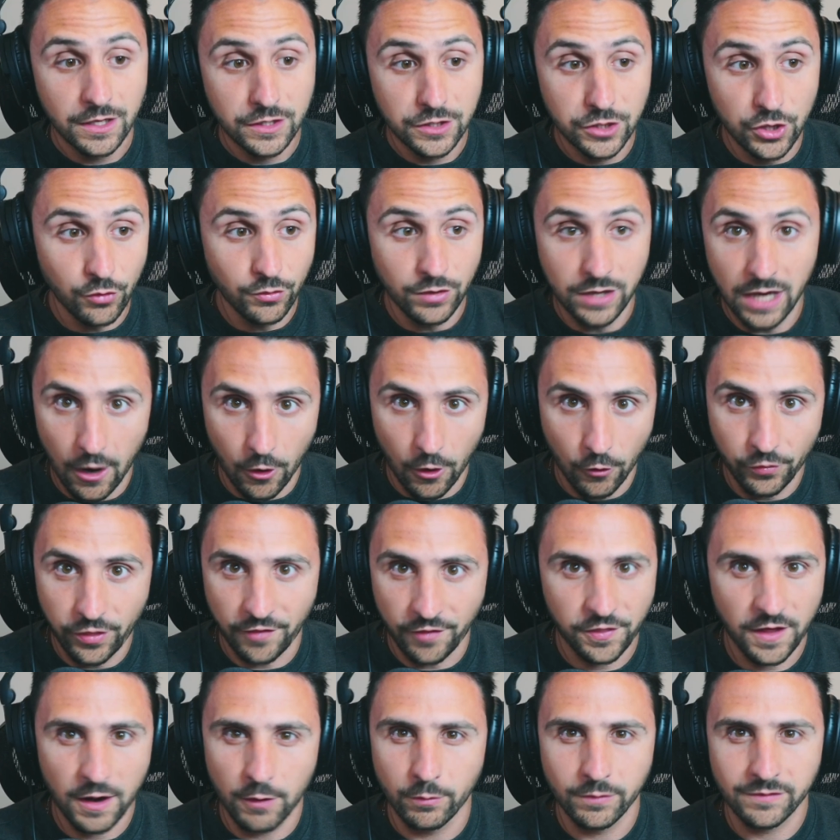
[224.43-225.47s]
you know
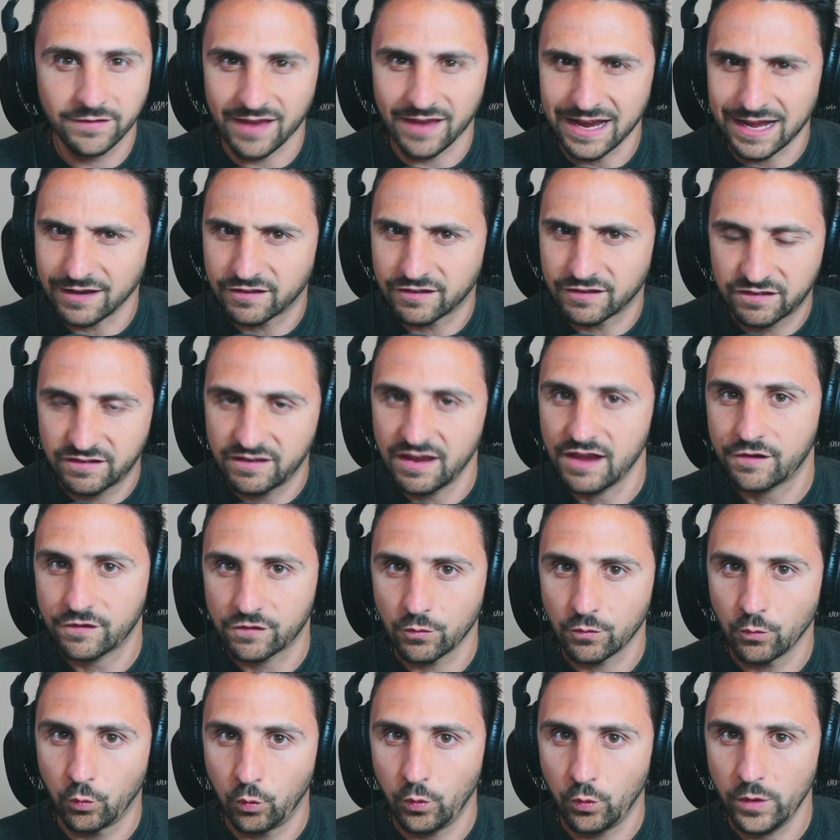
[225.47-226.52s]
that there was like a
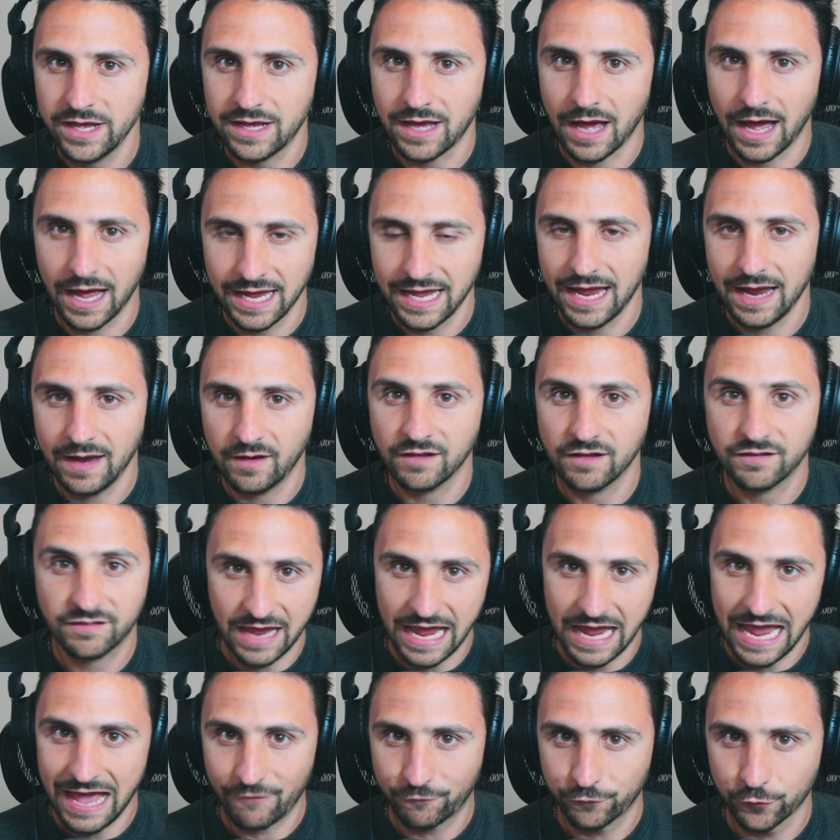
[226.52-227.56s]
6-week hiatus
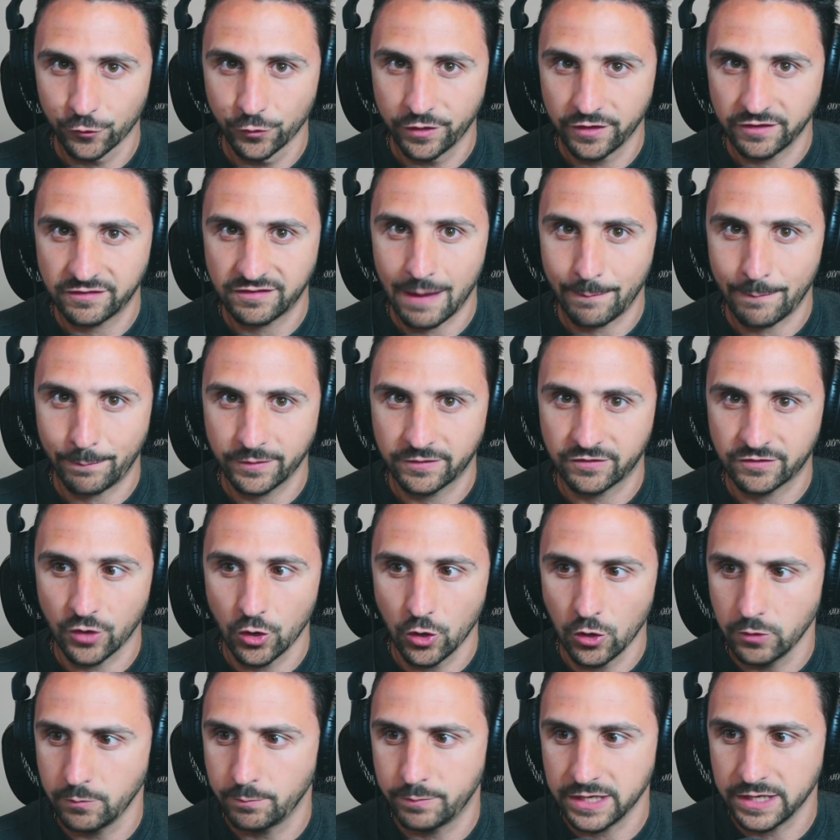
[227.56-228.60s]
after this
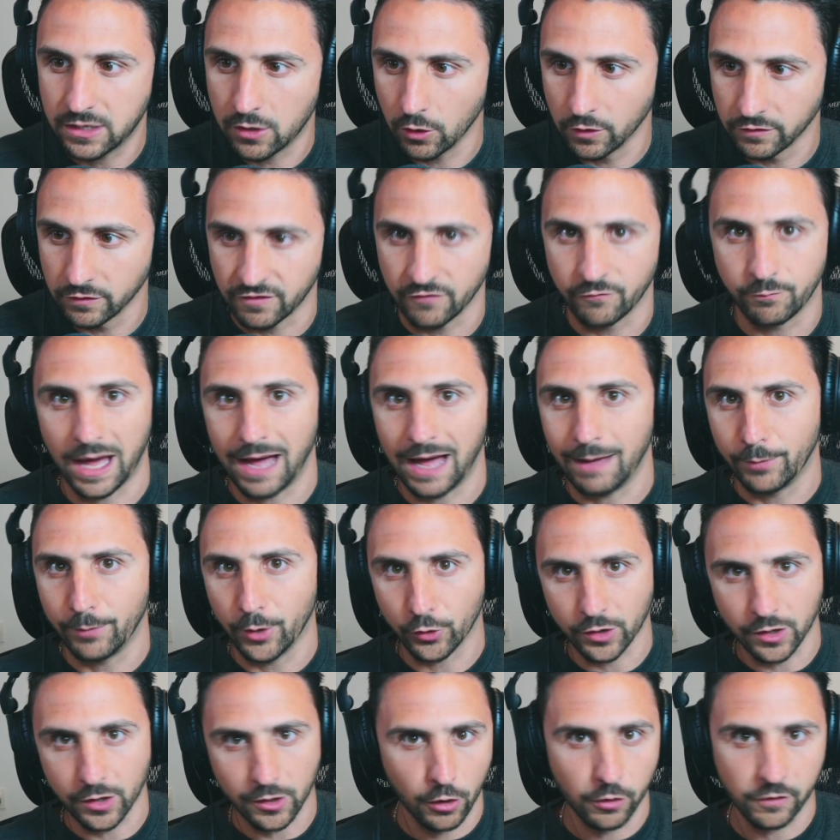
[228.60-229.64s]
episode because of Bob
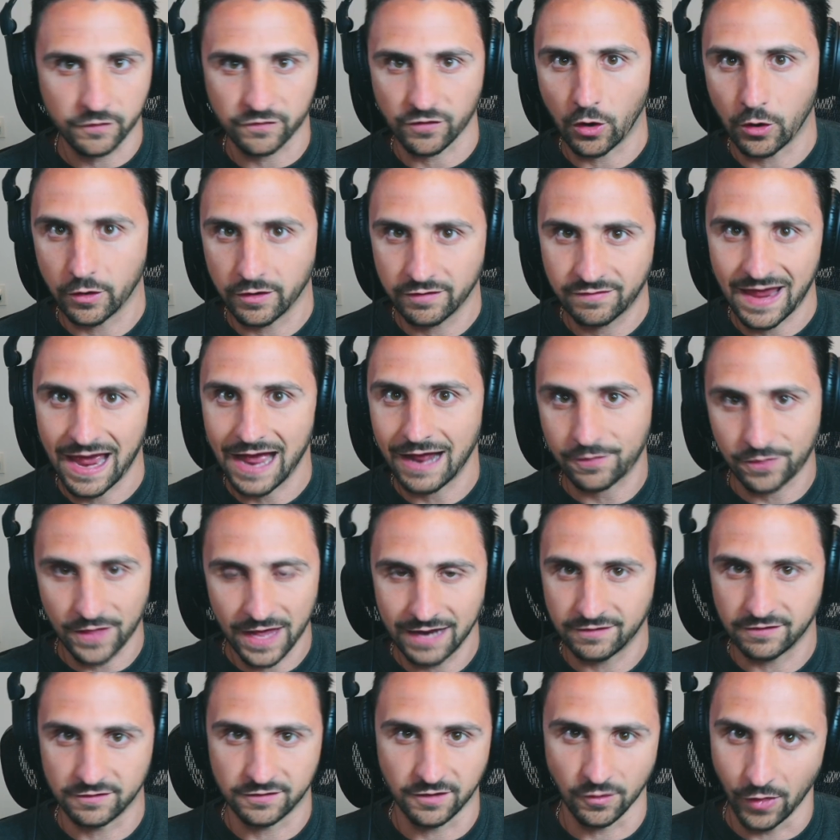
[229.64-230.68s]
Odenkirk's heart attack. They
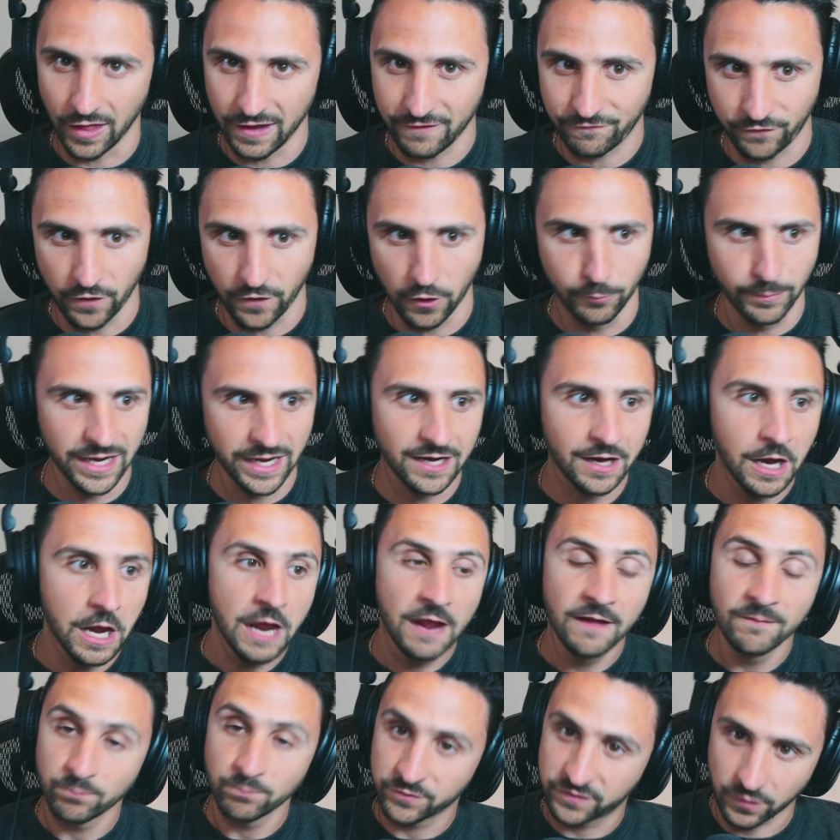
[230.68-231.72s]
had to delay filming,
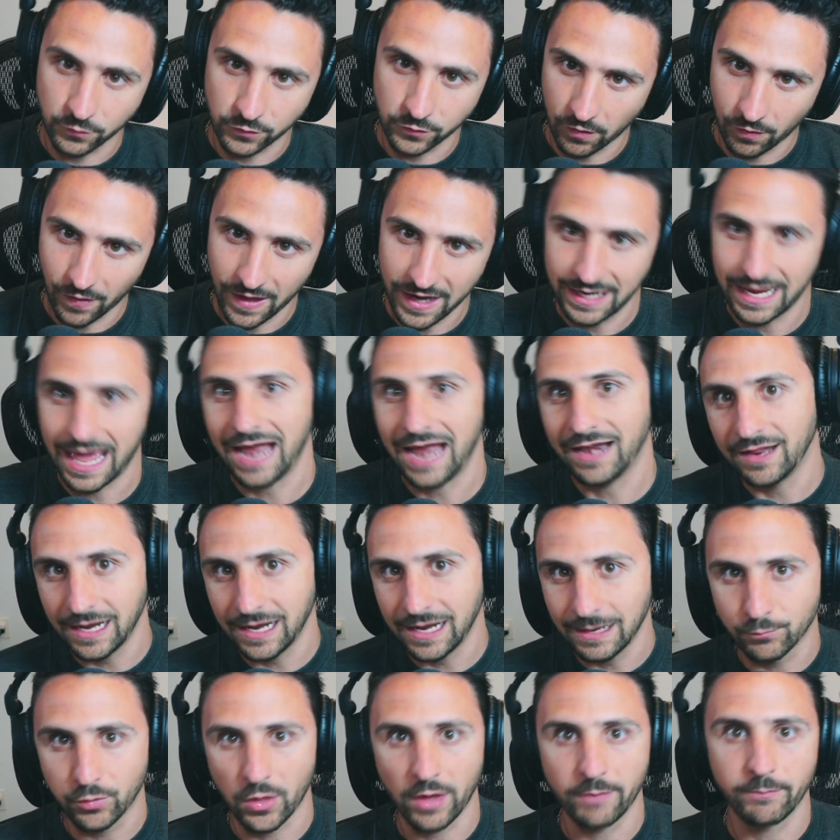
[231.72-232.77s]
so delayed
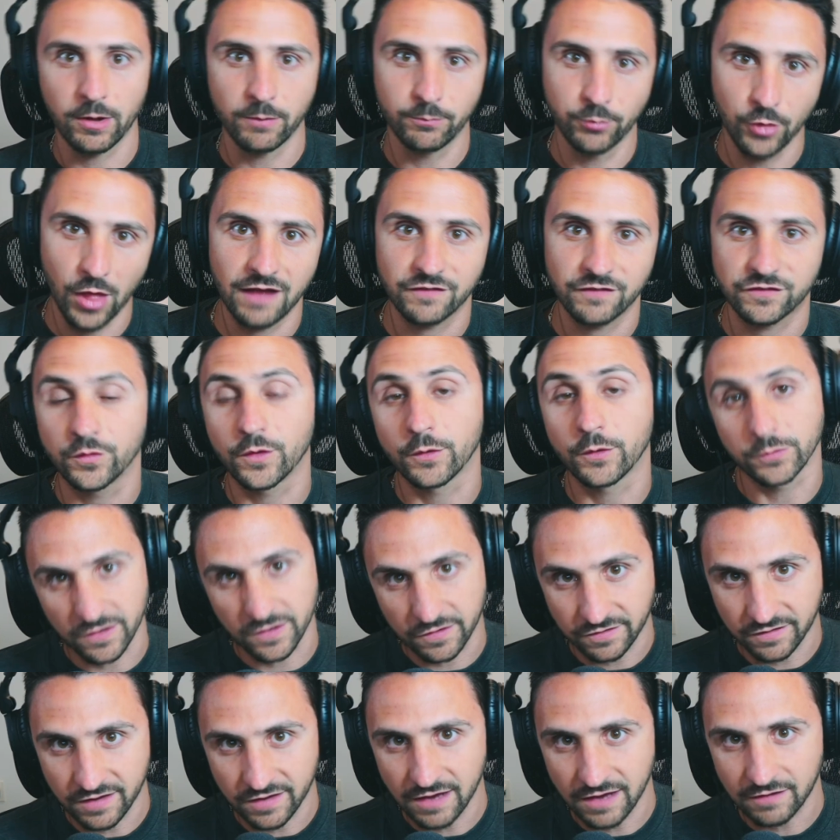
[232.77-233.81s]
editing, blah, blah, blah. So there was
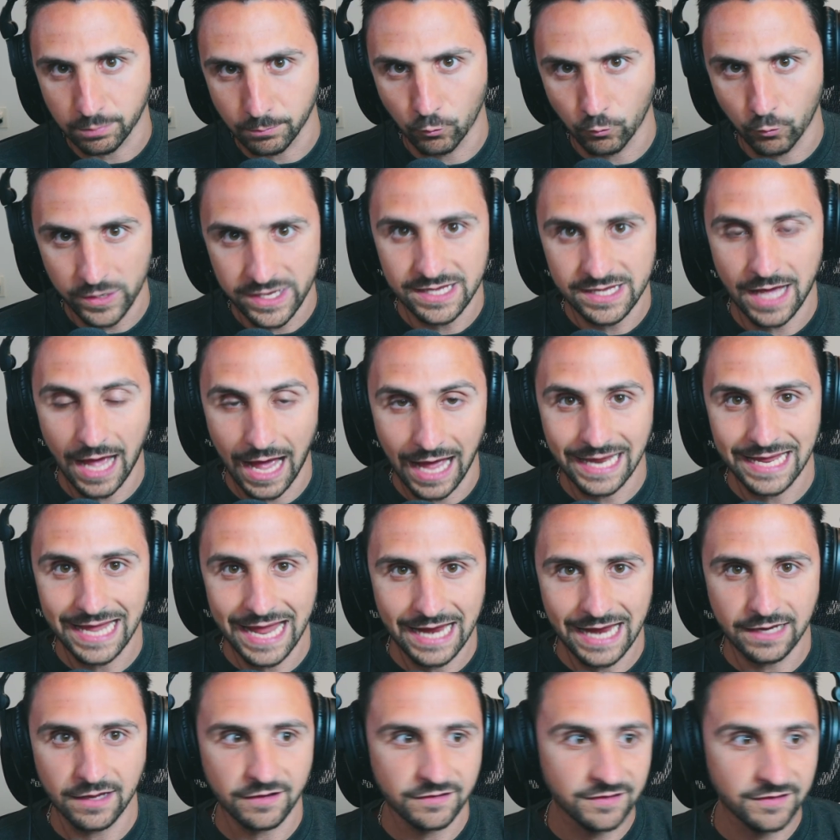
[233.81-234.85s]
a 6-week
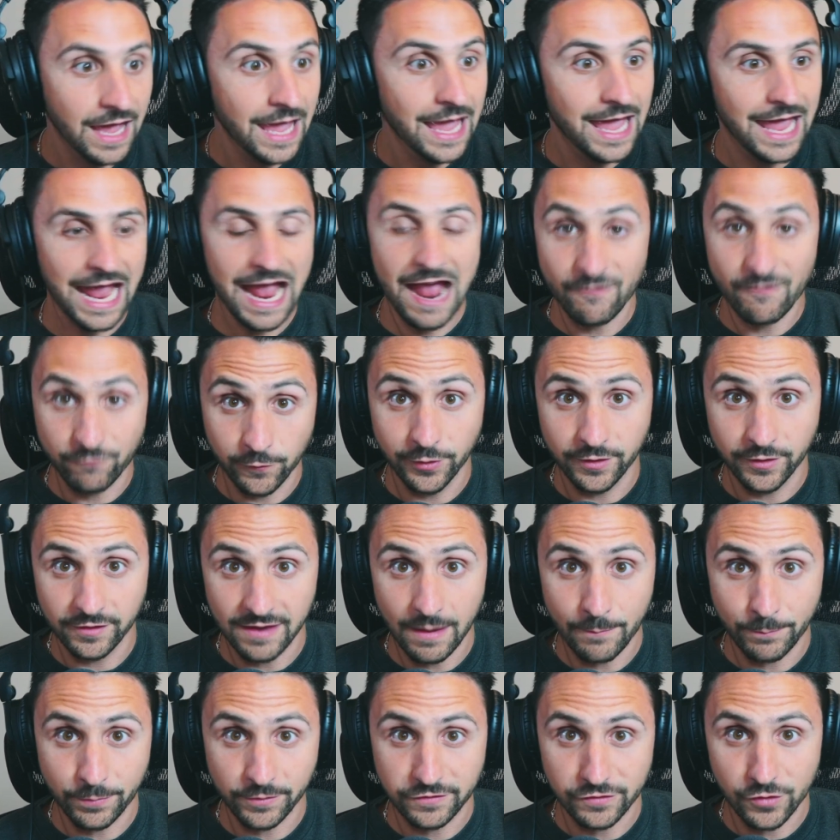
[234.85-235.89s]
hiatus after
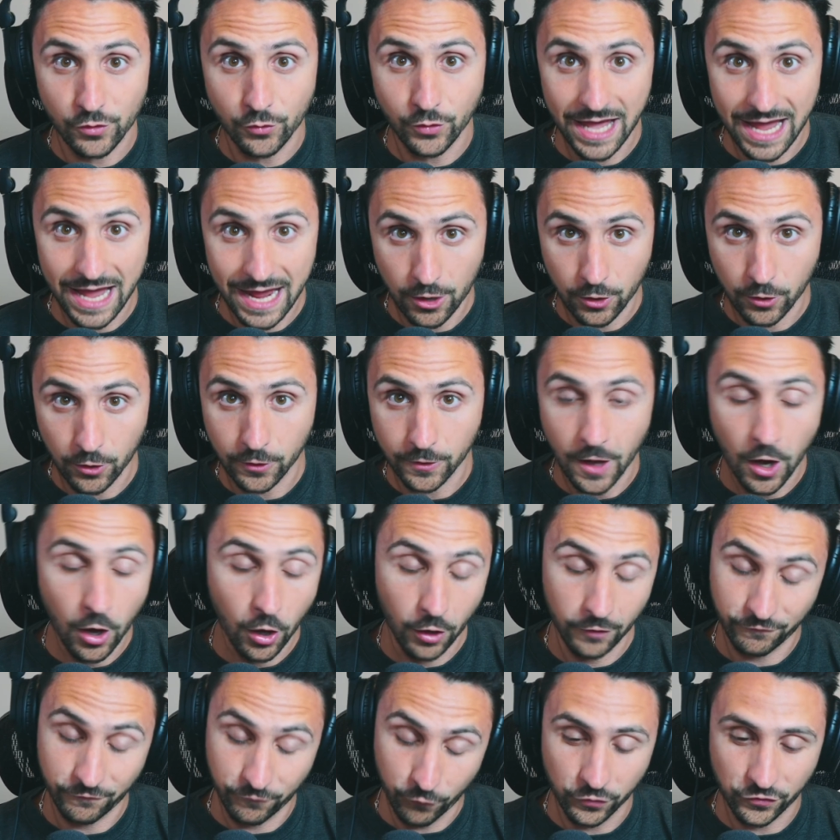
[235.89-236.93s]
this episode aired,
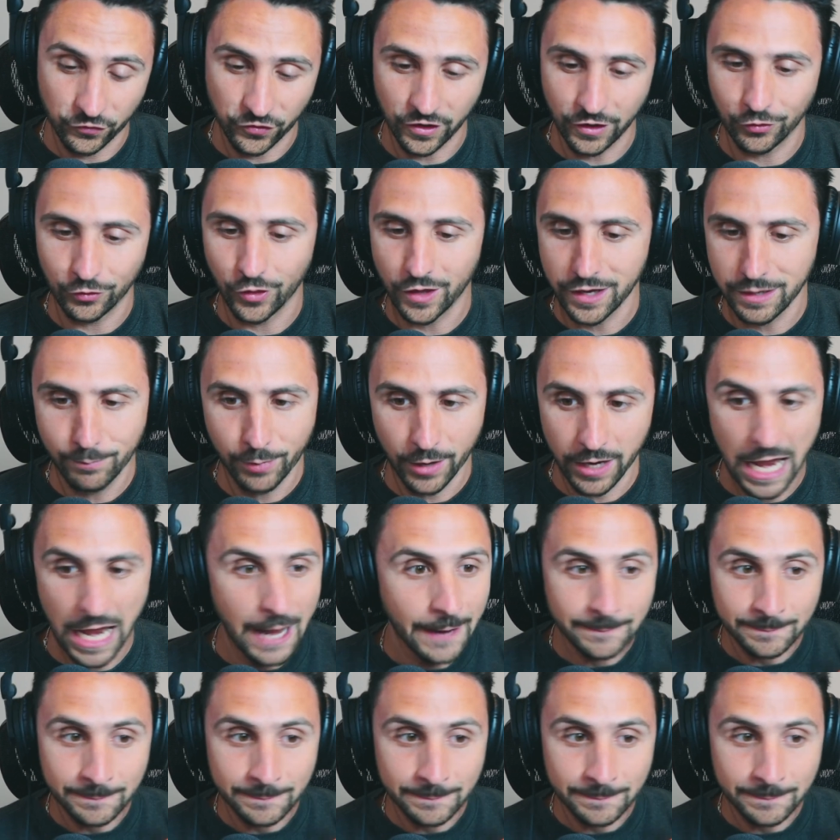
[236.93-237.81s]
unfortunately, but